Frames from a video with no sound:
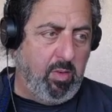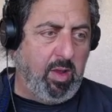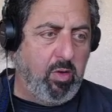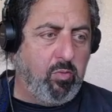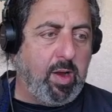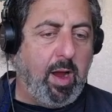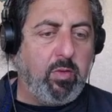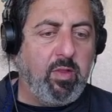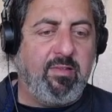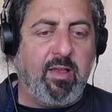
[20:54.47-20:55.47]

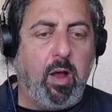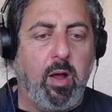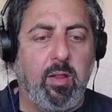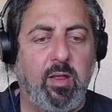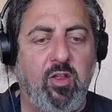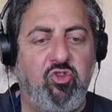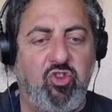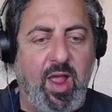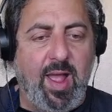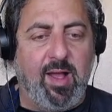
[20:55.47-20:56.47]
Regardless, in
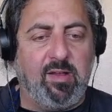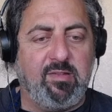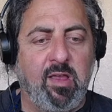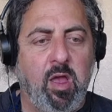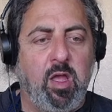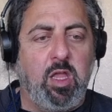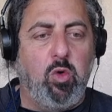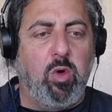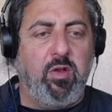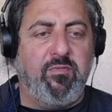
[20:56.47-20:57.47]
jazz, you
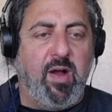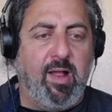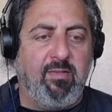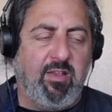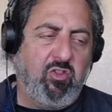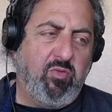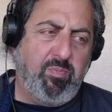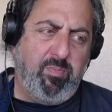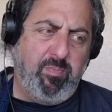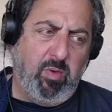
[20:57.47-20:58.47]
wouldn't find such
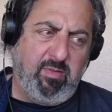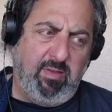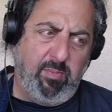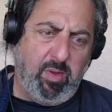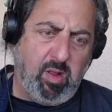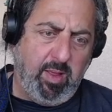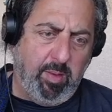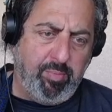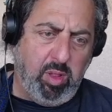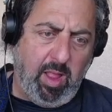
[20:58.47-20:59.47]
typically a
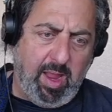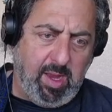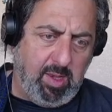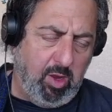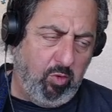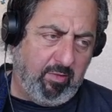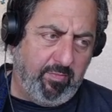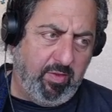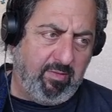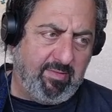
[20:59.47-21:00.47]
plain use
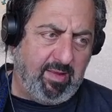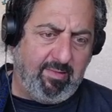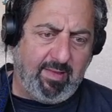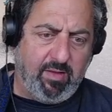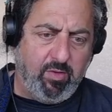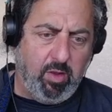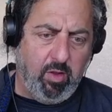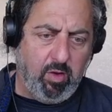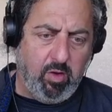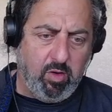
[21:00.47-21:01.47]
of this D7.
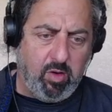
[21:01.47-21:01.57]
There you're